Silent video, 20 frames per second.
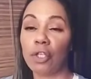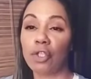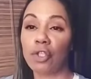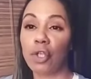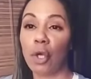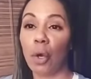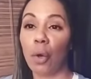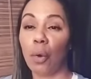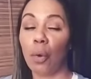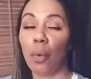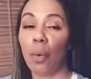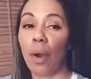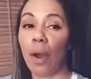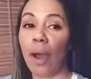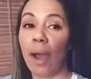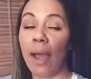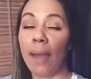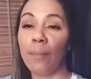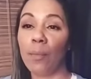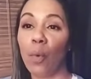So
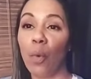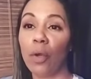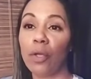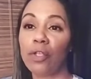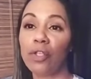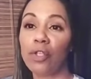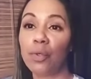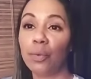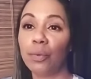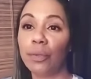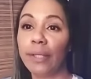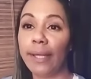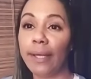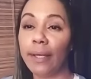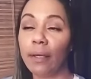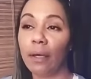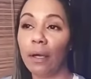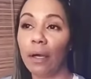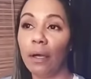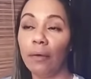I'm going to
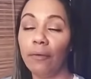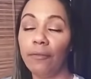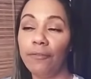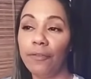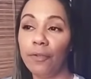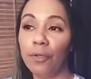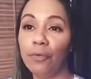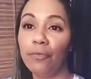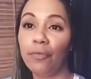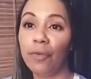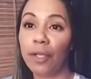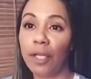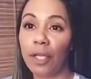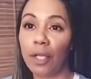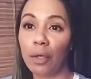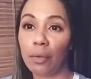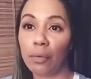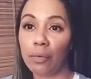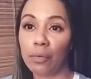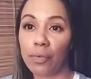link a few
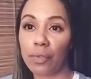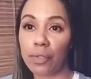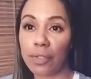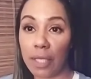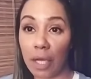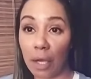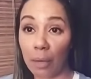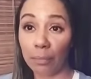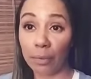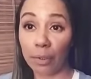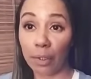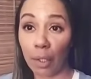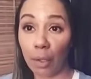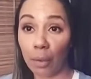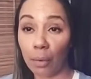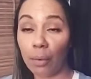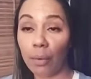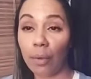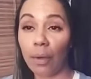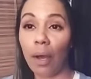videos down
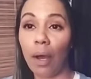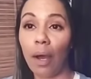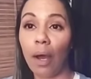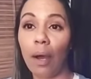below.